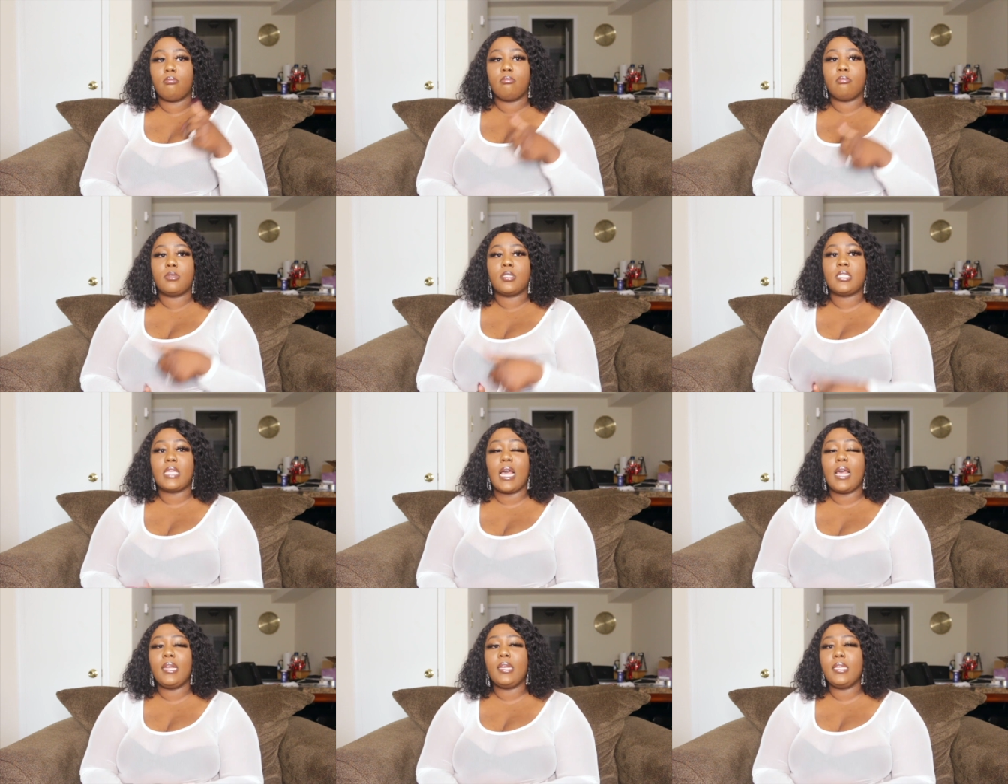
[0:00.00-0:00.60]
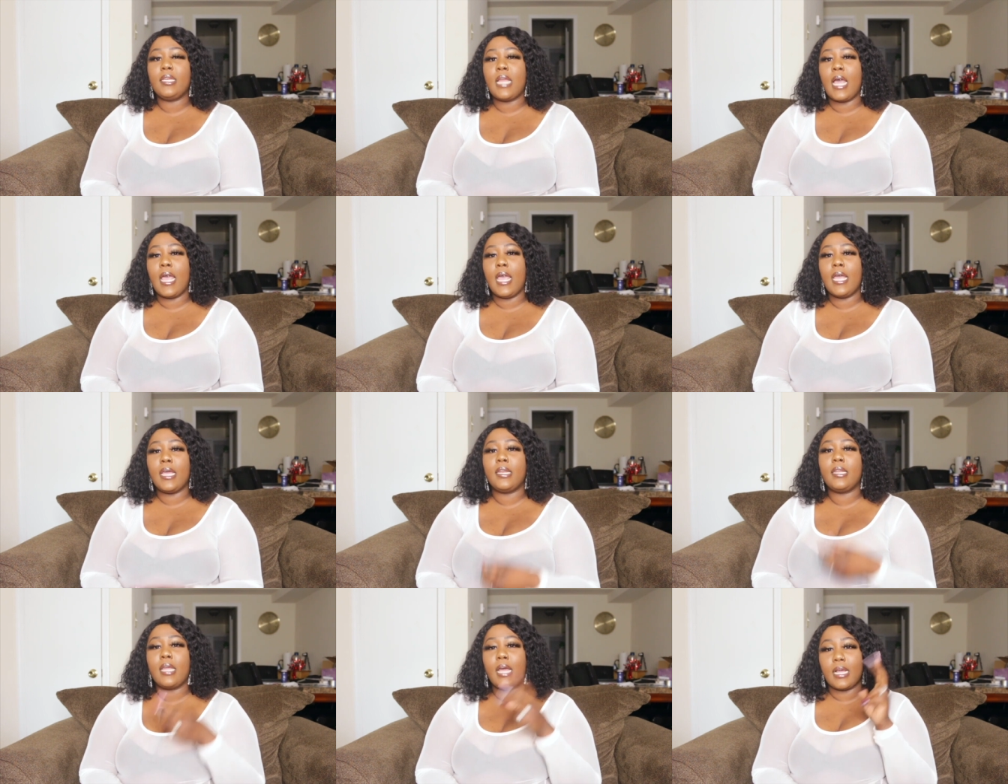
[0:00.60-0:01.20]
sadly, that
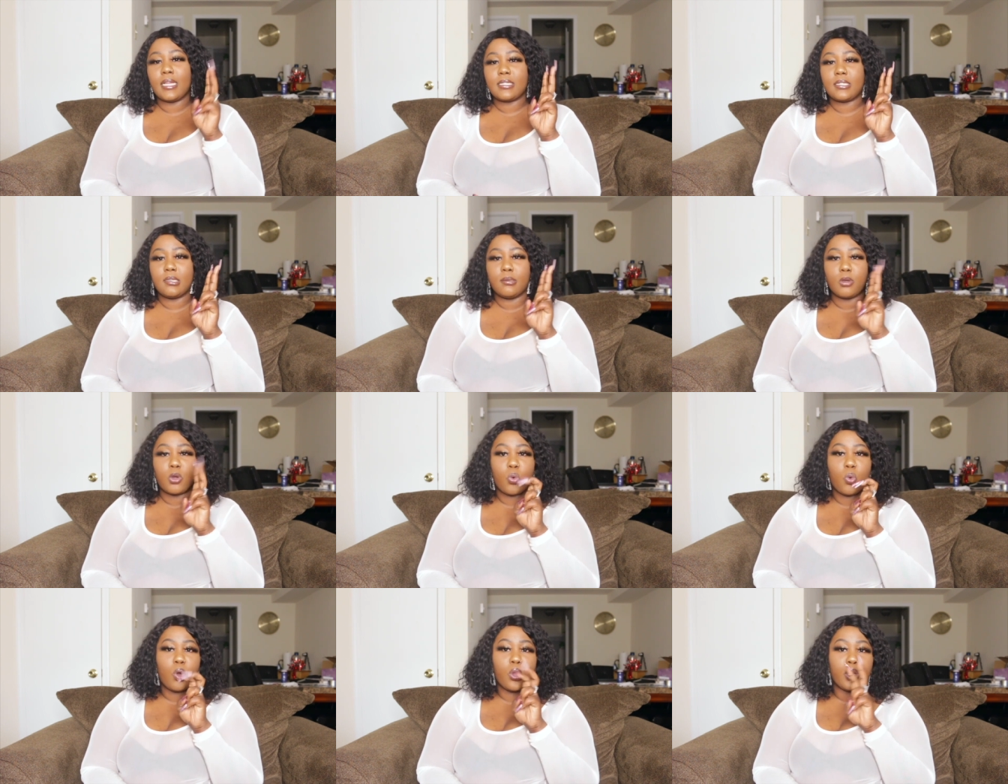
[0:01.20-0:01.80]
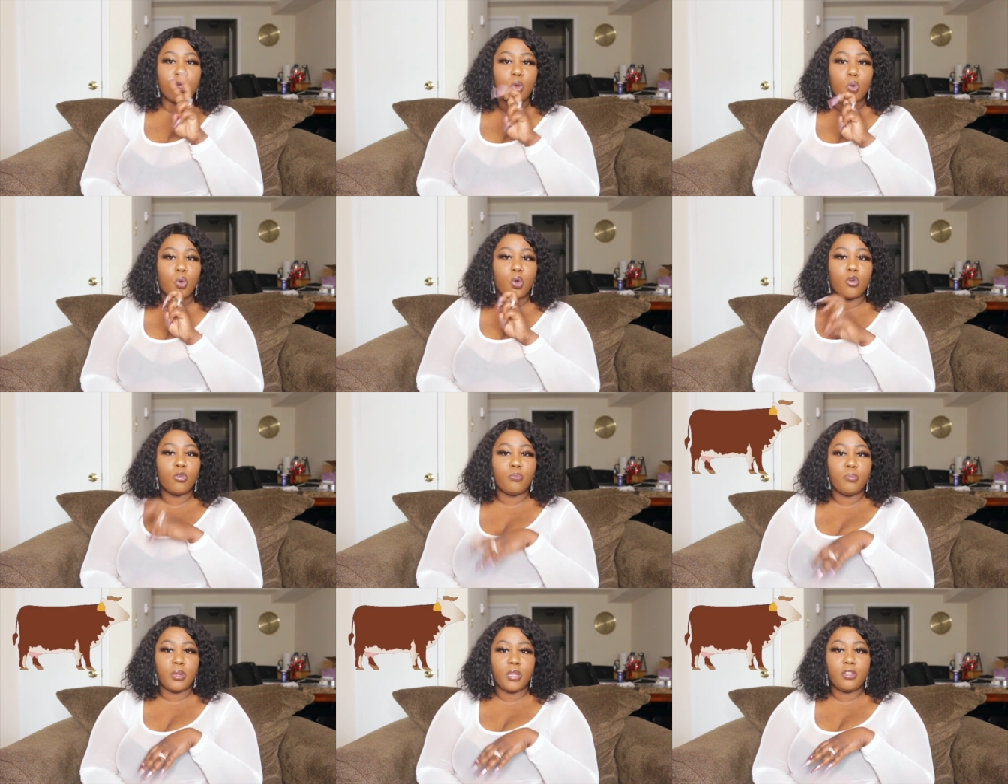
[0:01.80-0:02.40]
ended as a
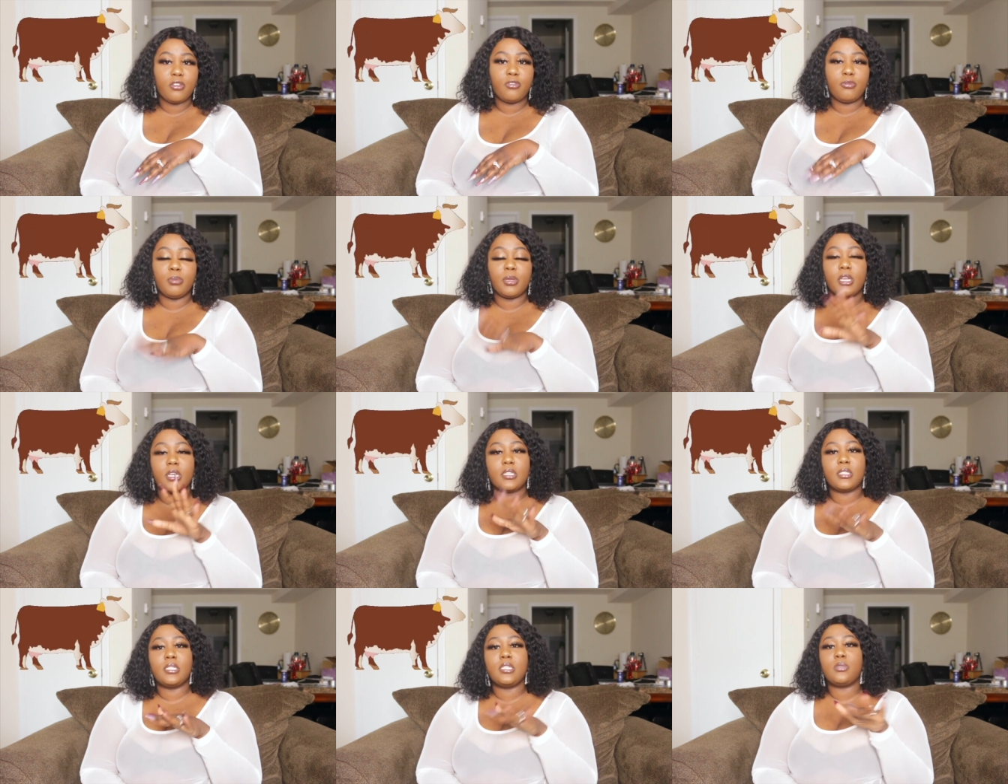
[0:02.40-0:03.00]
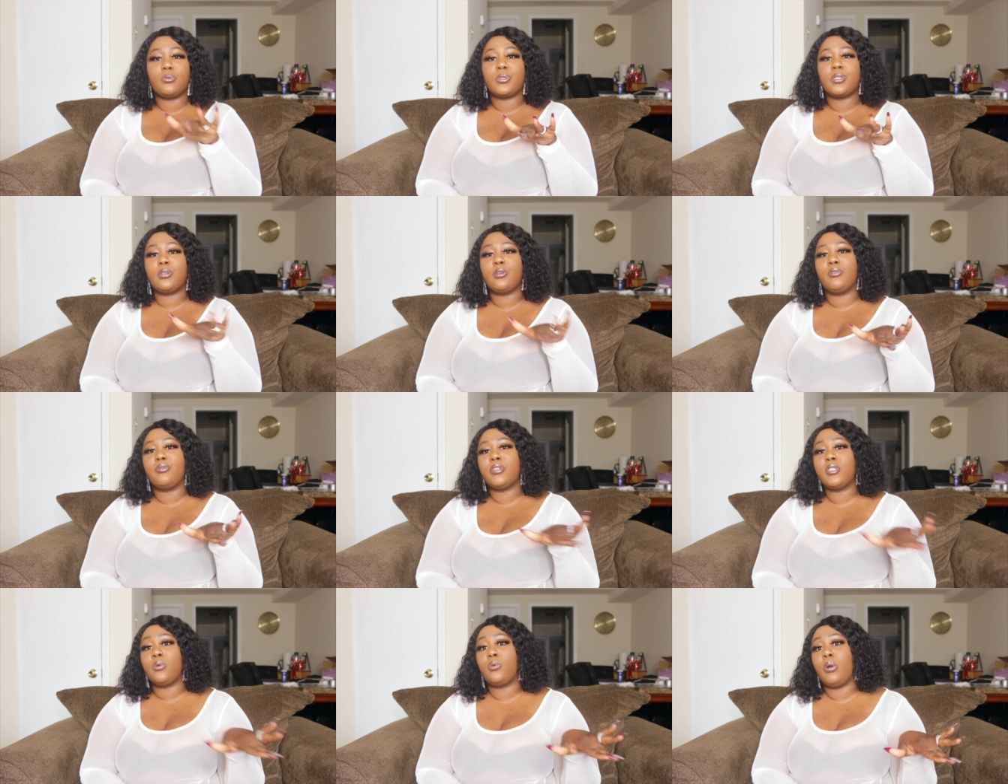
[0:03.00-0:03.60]
quote-unquote beef, because this wasn't the
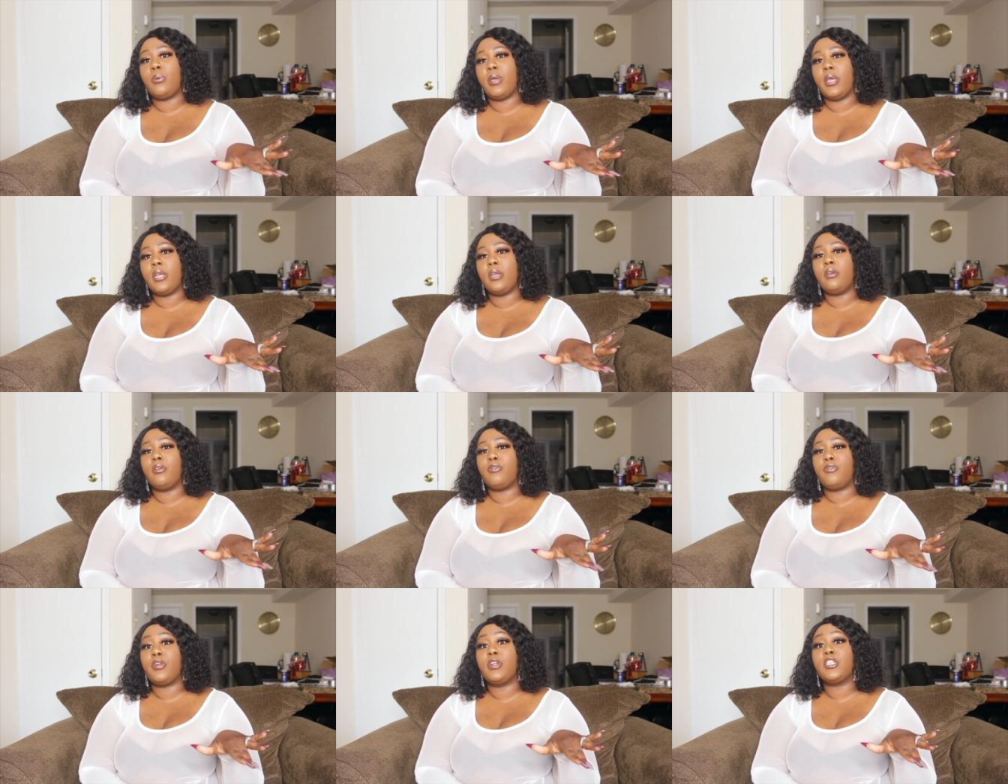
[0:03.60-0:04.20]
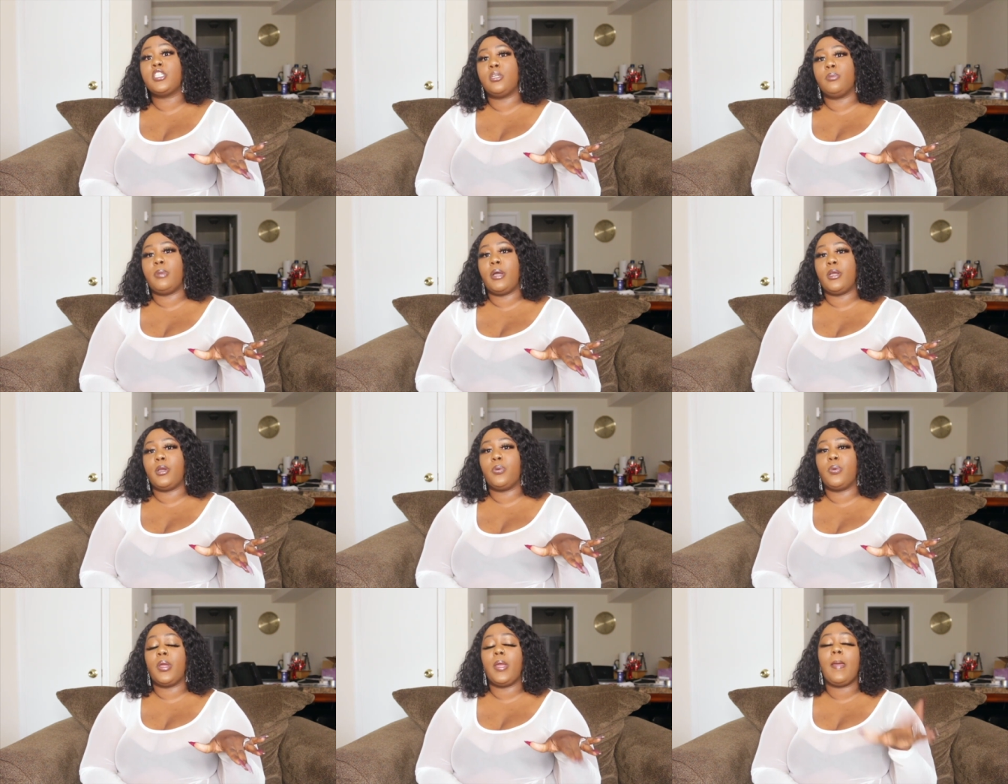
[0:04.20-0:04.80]
reason why we ended the friendship, by
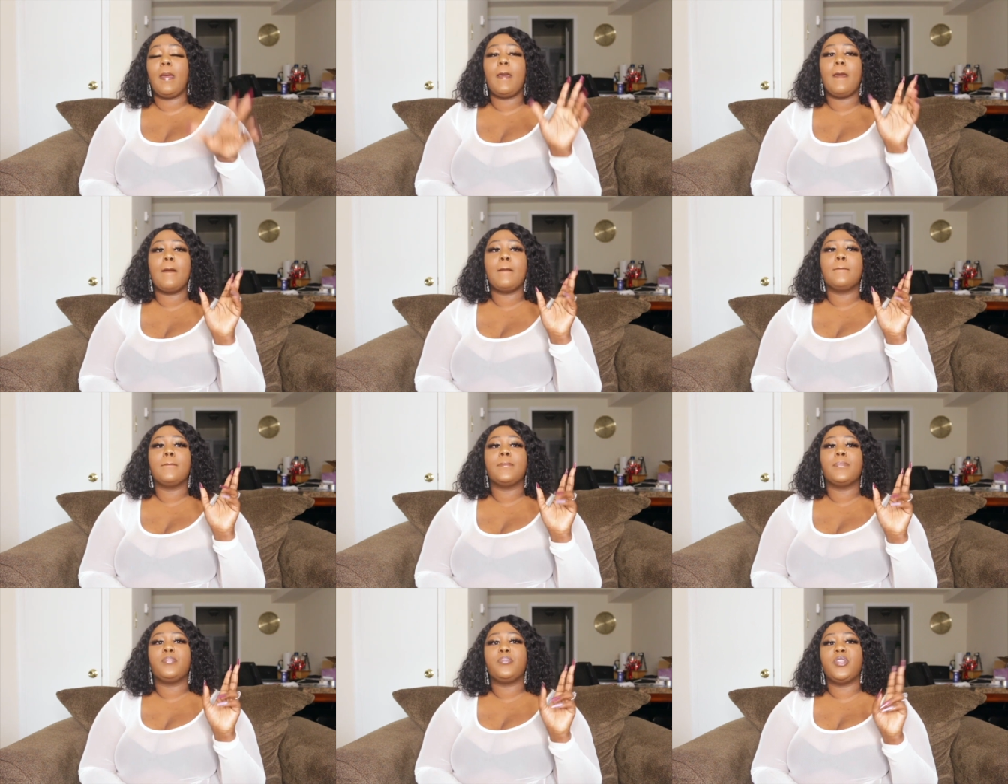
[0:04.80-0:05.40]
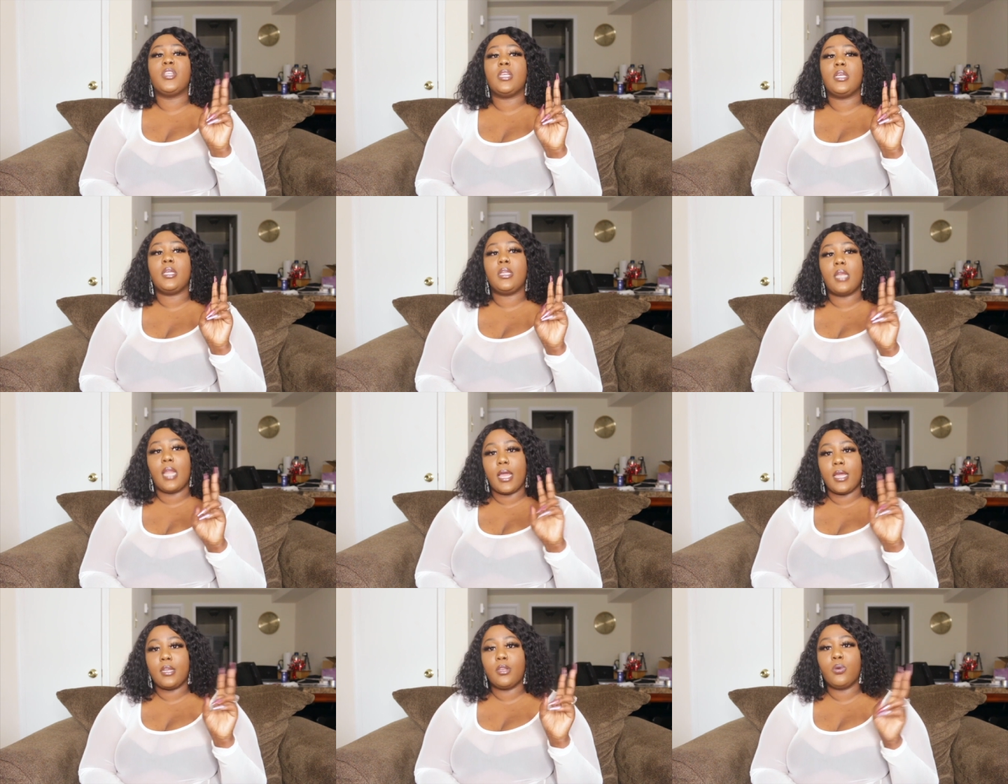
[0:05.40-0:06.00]
the way. The,
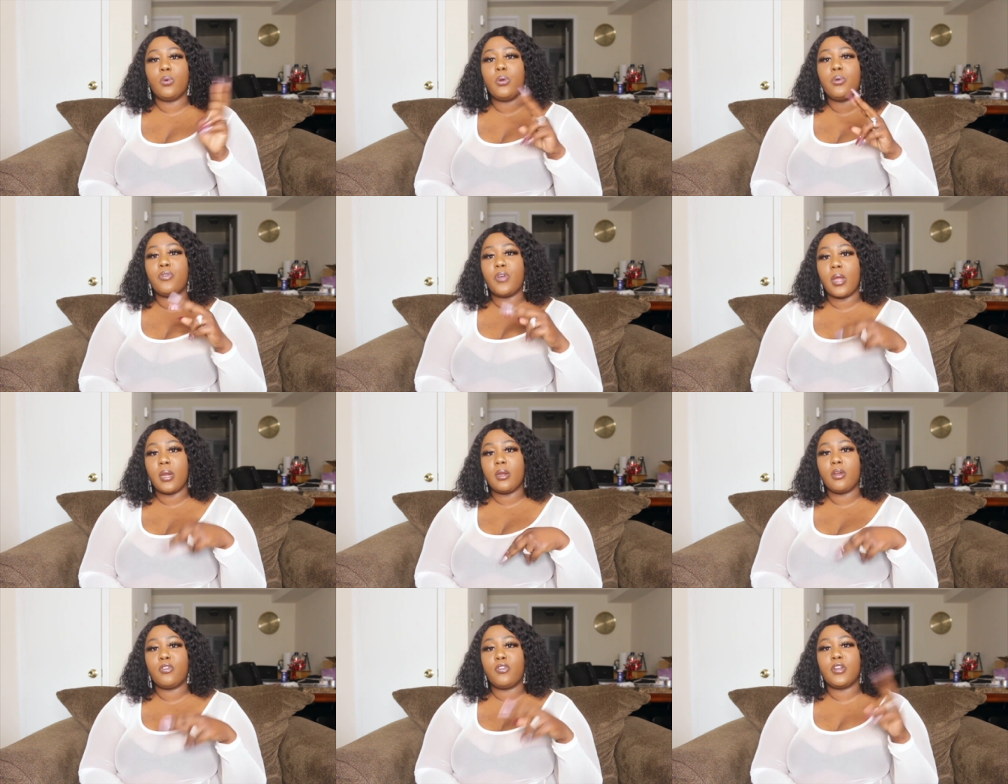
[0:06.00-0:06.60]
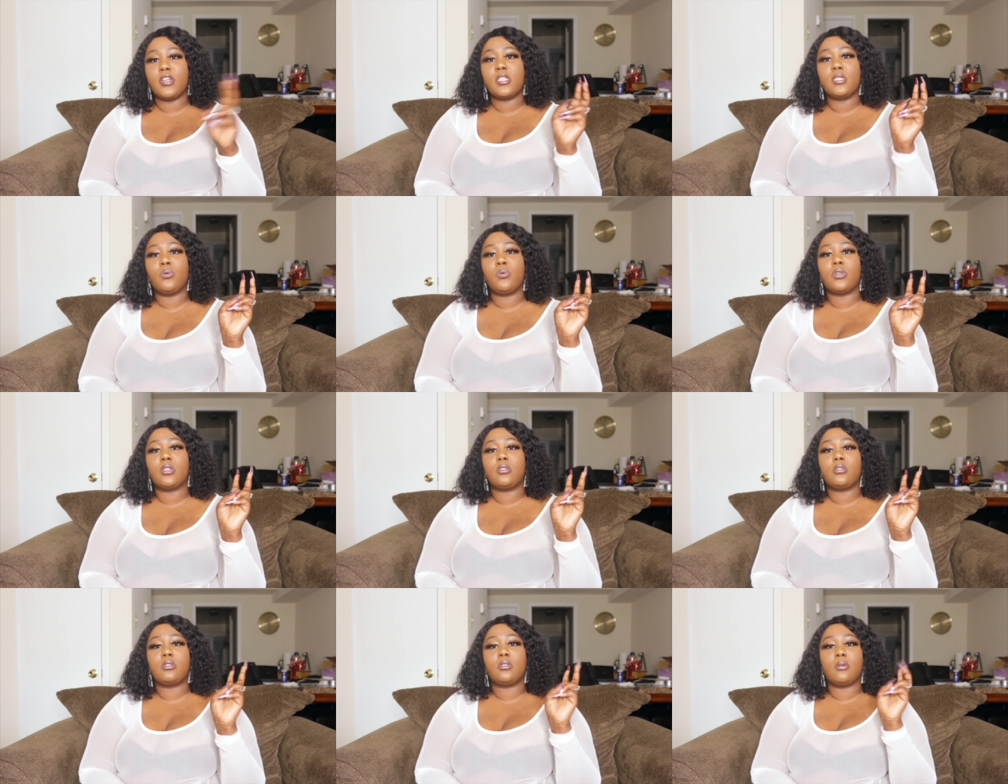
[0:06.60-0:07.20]
like, the way we ended the friendship
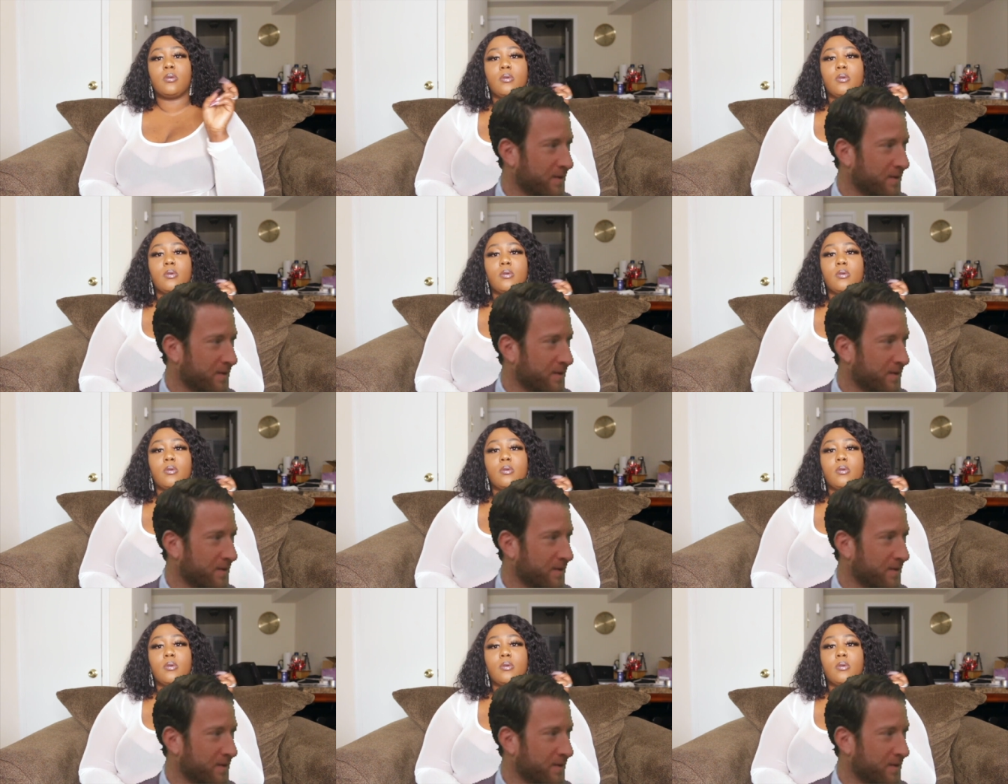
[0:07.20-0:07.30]
was,